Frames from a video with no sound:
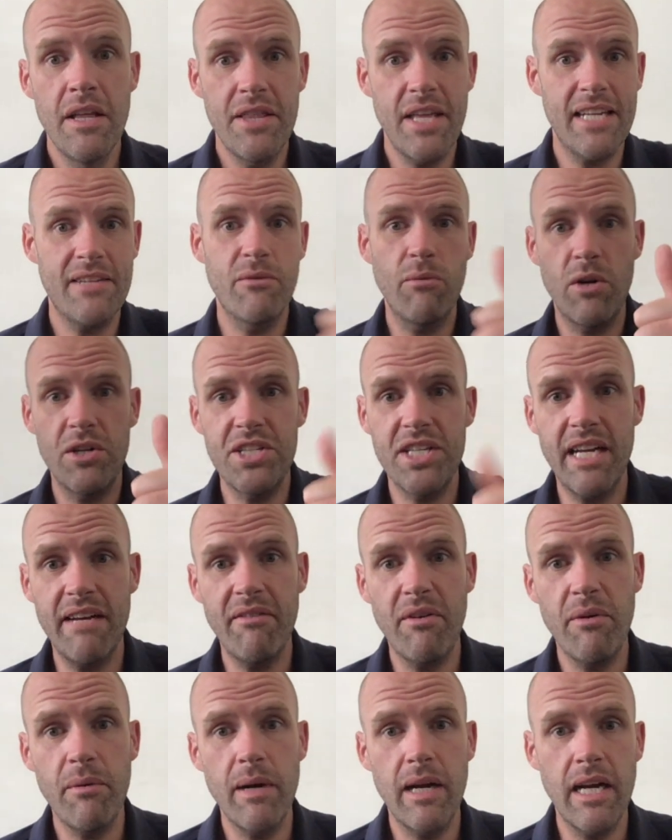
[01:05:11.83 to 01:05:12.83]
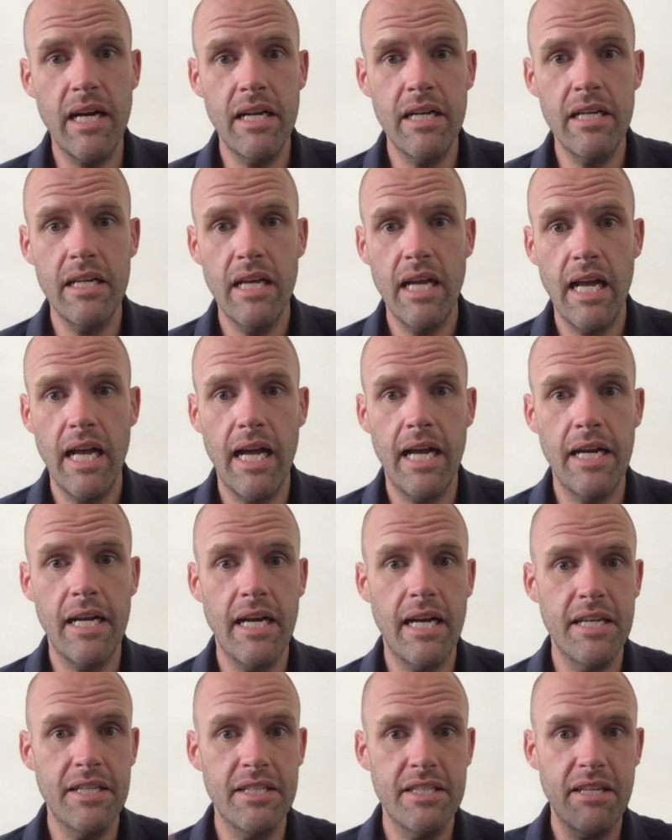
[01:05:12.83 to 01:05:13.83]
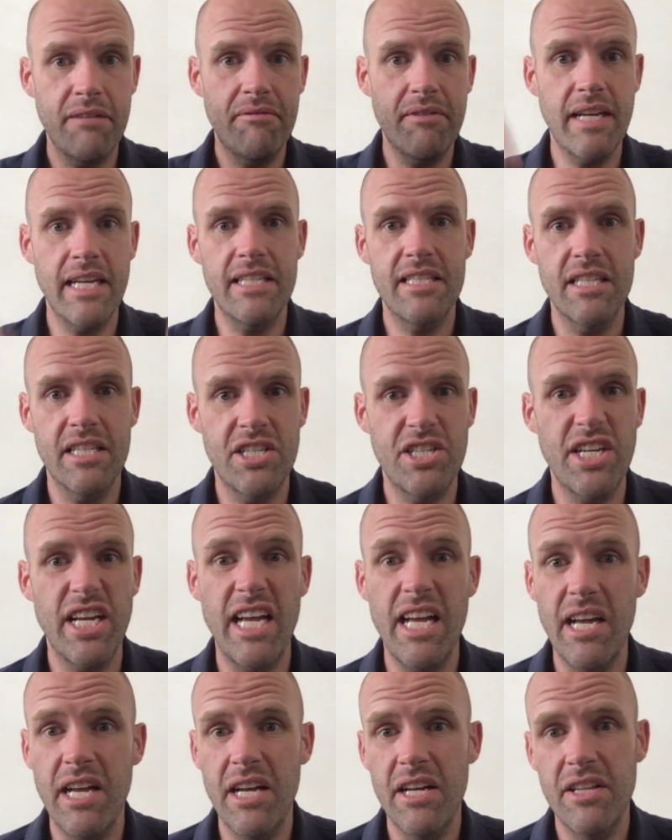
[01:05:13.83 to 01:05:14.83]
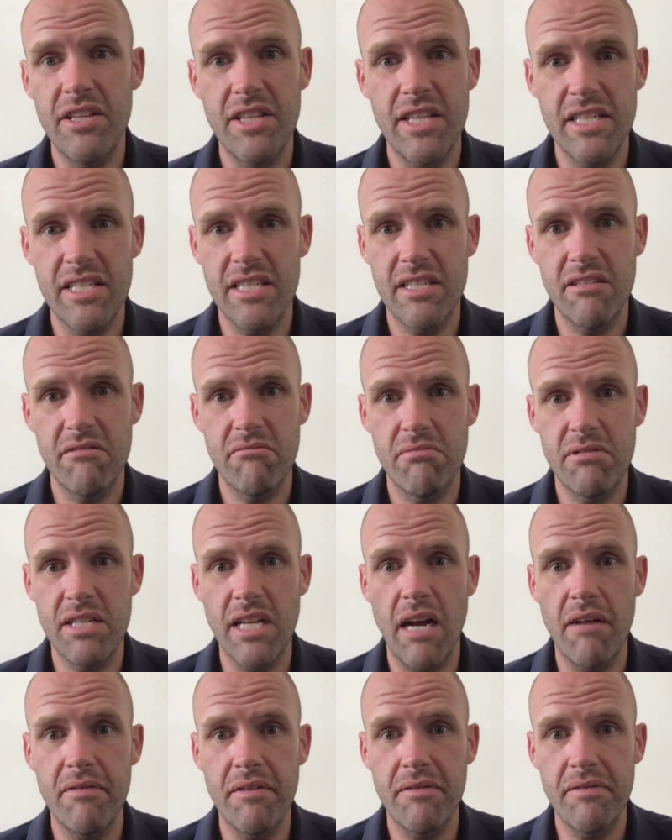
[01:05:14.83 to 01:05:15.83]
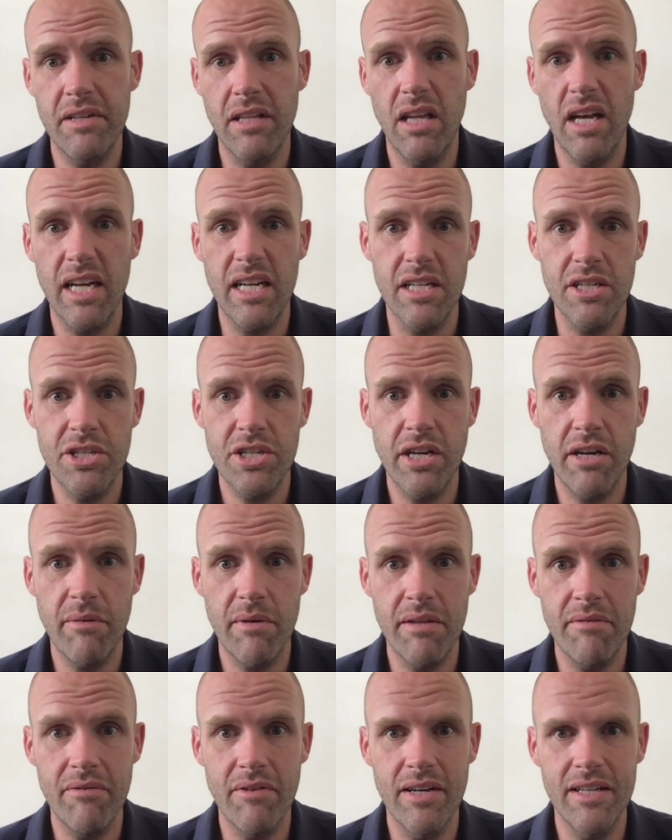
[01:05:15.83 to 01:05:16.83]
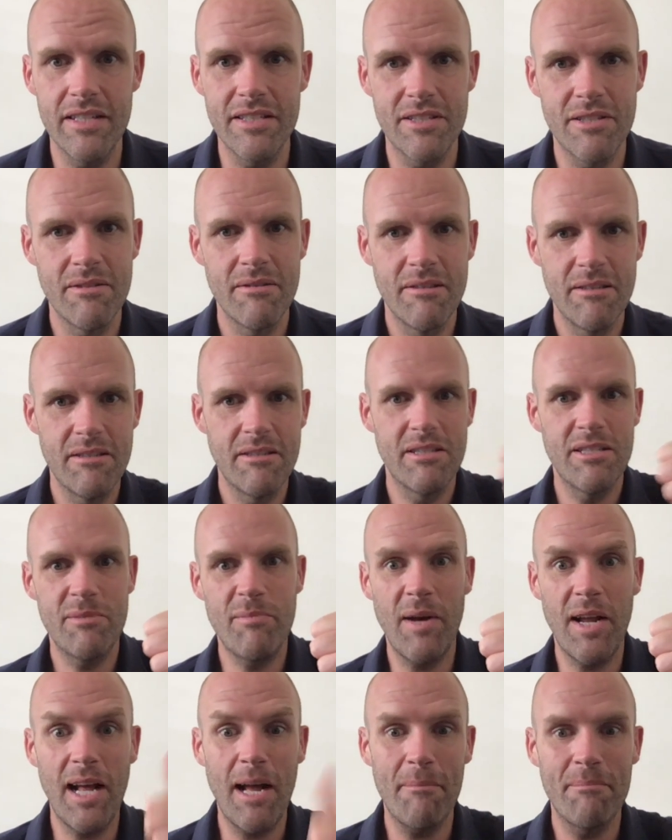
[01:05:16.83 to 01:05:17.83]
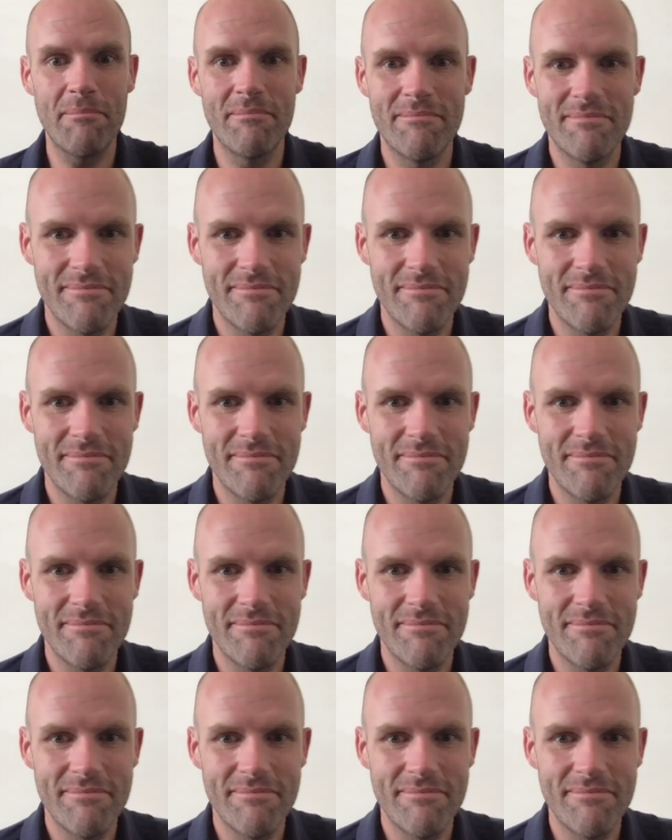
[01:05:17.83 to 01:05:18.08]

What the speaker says: Thanks for watching, everyone, and don't forget to share this stuff if you like it. Share it with your friends. Spud up.